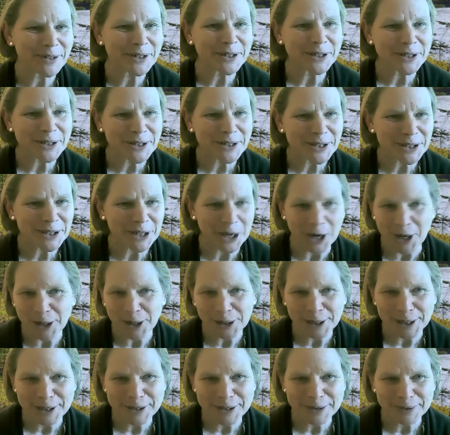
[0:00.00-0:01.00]
turn to
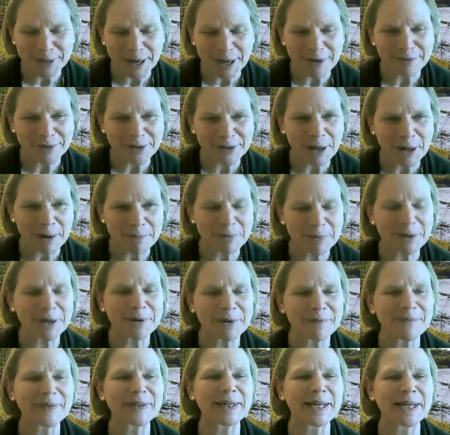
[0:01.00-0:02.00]
colleagues who have a lot
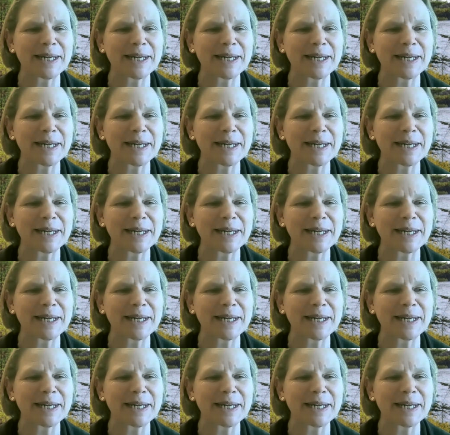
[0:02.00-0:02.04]
more